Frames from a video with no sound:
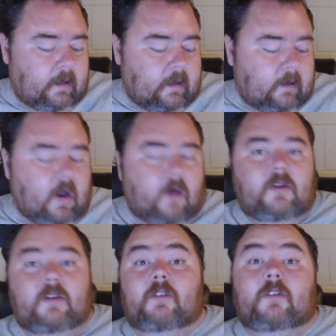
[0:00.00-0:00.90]
to
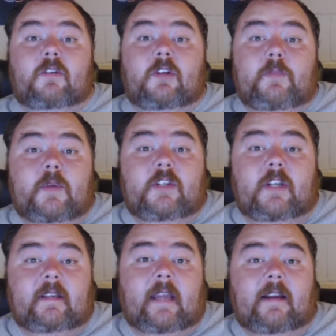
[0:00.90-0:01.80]
do stupid shit
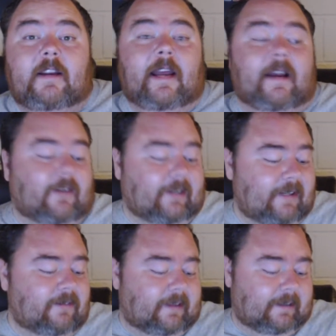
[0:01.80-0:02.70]
in downtown
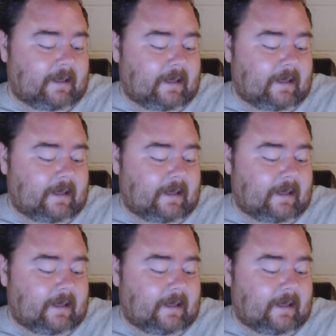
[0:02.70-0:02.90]
Cleveland.